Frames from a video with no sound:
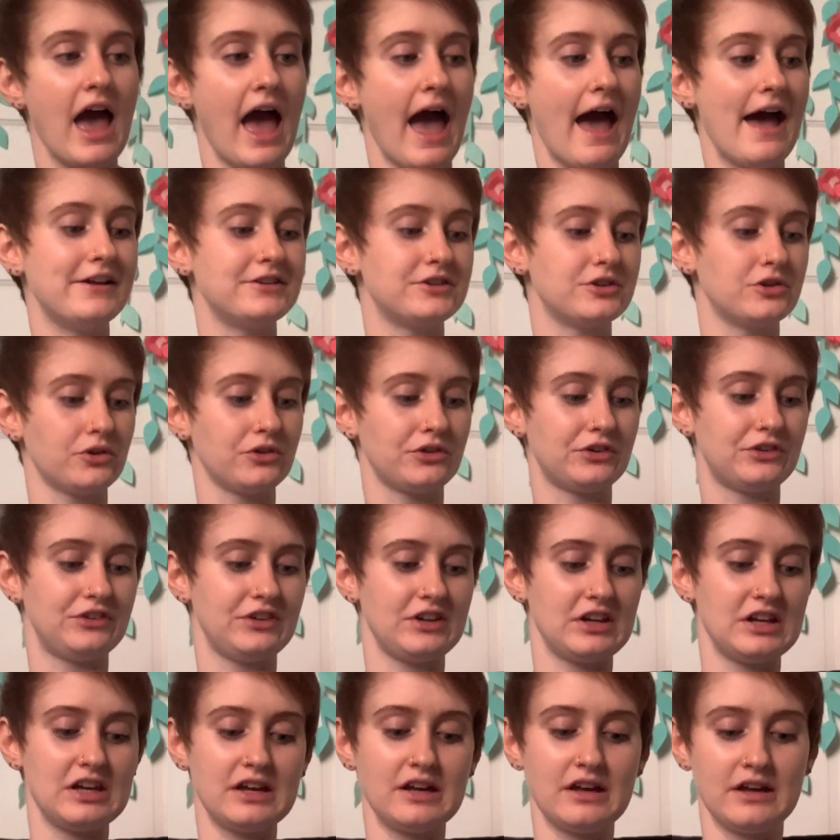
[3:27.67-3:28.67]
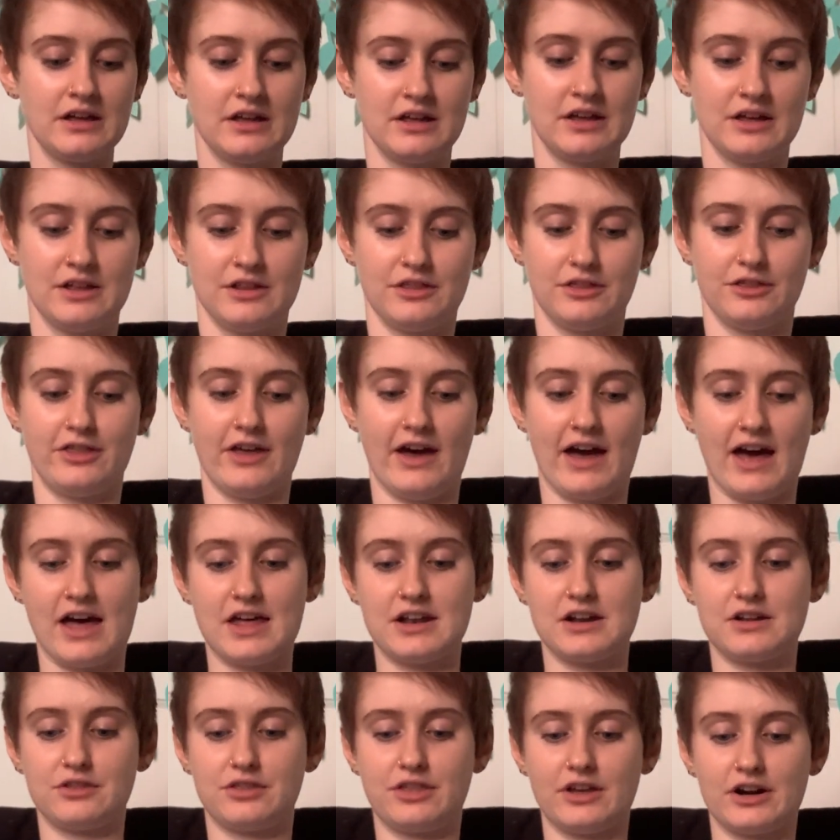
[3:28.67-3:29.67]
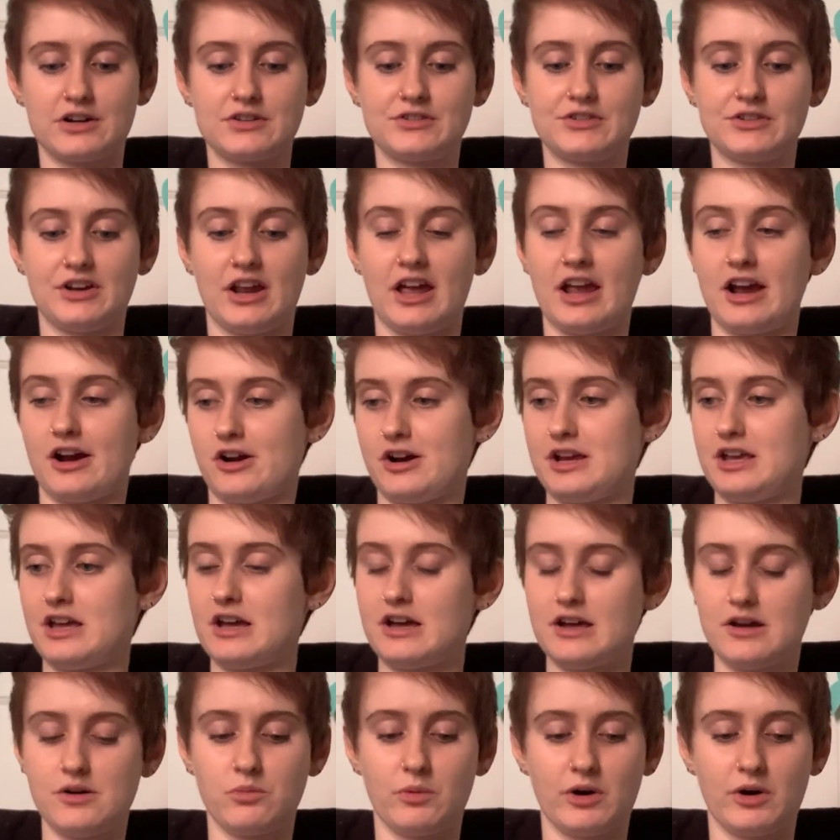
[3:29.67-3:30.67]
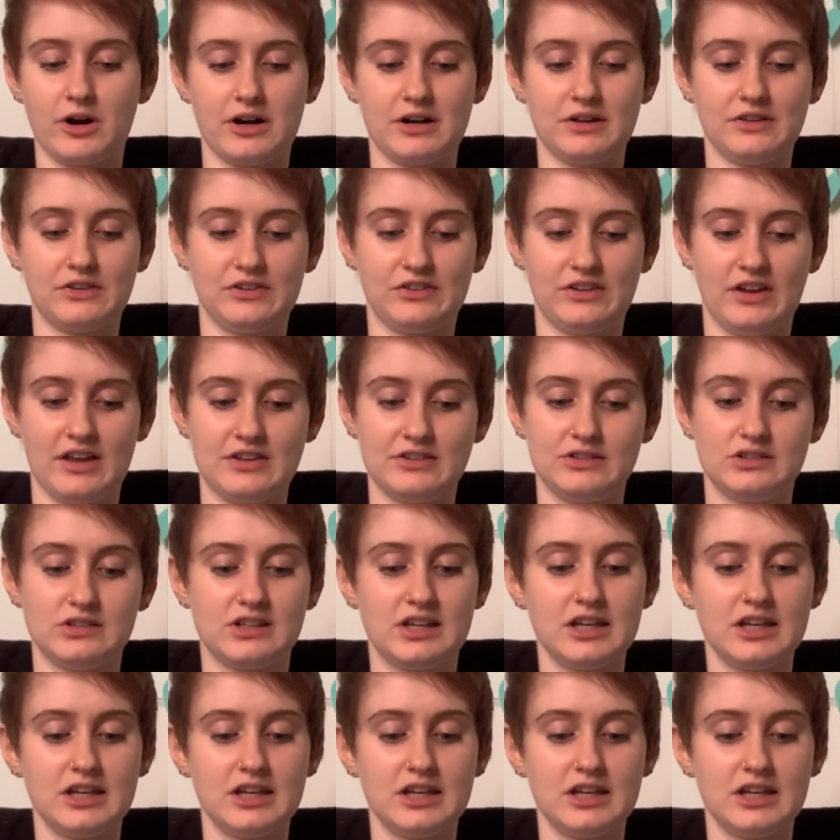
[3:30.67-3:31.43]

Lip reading: and you'll see that there's an area where it says